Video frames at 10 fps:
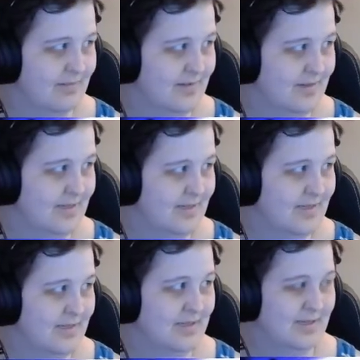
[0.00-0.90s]

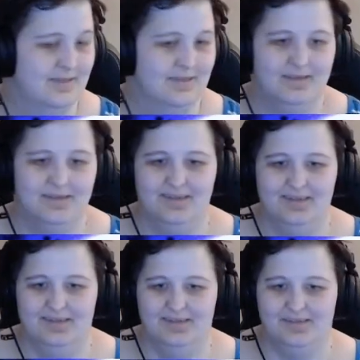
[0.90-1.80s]

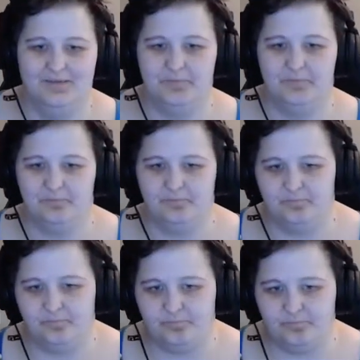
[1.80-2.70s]

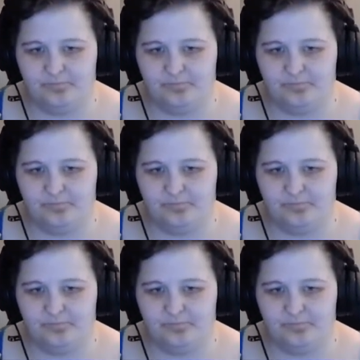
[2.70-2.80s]
(silence)